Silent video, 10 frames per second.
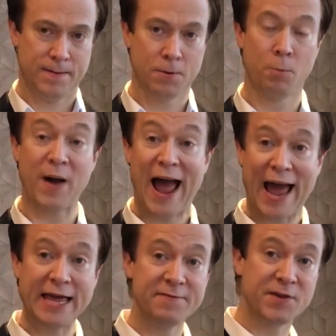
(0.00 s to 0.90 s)
Your
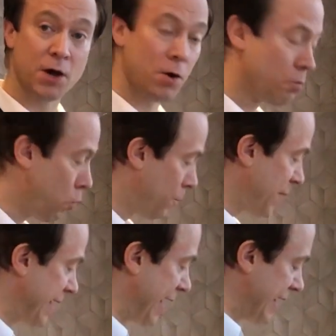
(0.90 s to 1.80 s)
behaviour will
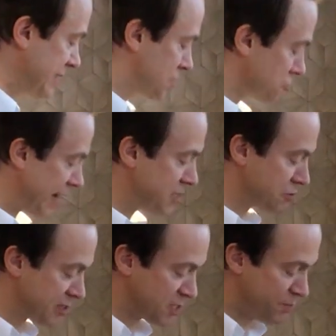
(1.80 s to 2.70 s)
be in direct
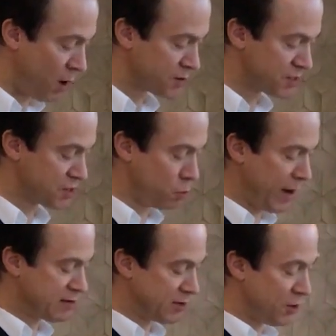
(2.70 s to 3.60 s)
response to
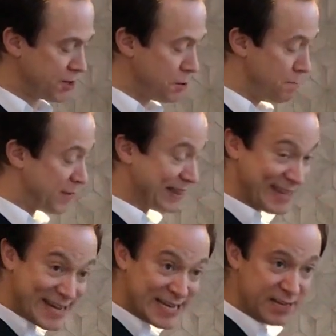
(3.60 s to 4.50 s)
whether or not you
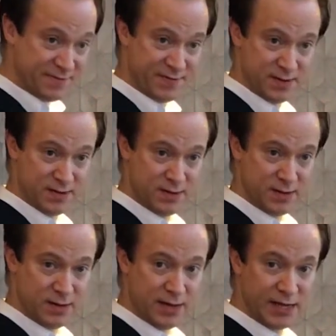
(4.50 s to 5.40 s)
believe
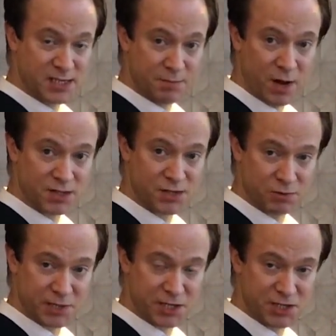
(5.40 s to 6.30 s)
it's a must
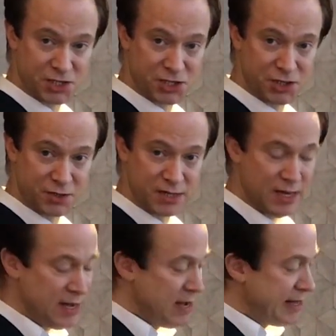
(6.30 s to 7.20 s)
or it's a should.
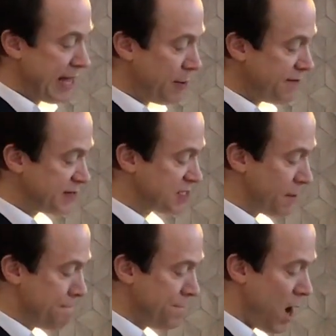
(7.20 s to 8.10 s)
Now, if it's a
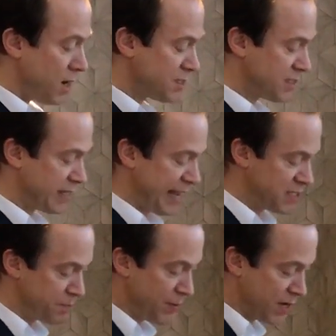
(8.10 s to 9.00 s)
must,
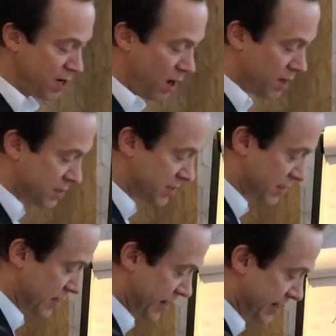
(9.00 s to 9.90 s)
it's because
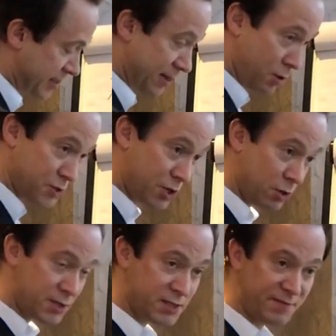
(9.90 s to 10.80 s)
it's
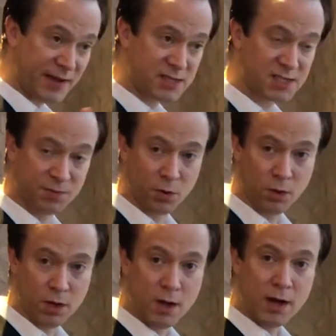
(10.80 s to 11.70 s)
logical and
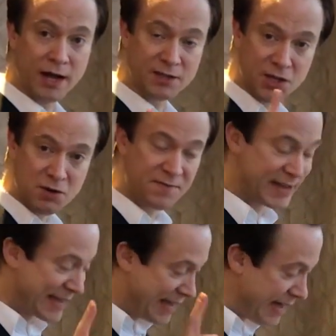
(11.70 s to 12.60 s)
defensible, and you've
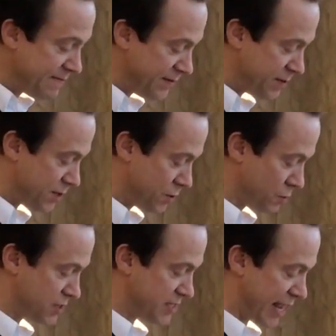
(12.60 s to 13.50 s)
given
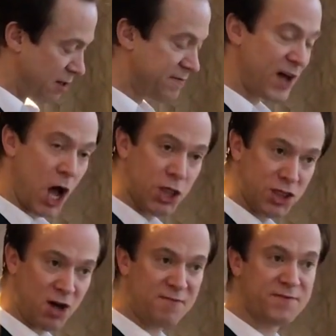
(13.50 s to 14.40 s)
yourself
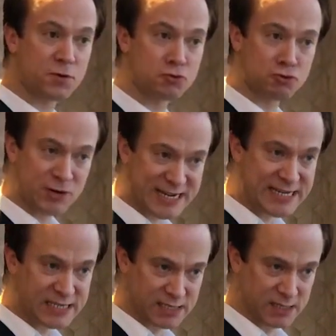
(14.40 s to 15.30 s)
enough
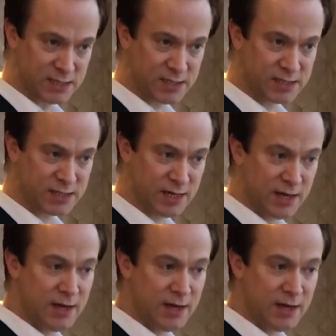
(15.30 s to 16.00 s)
reasons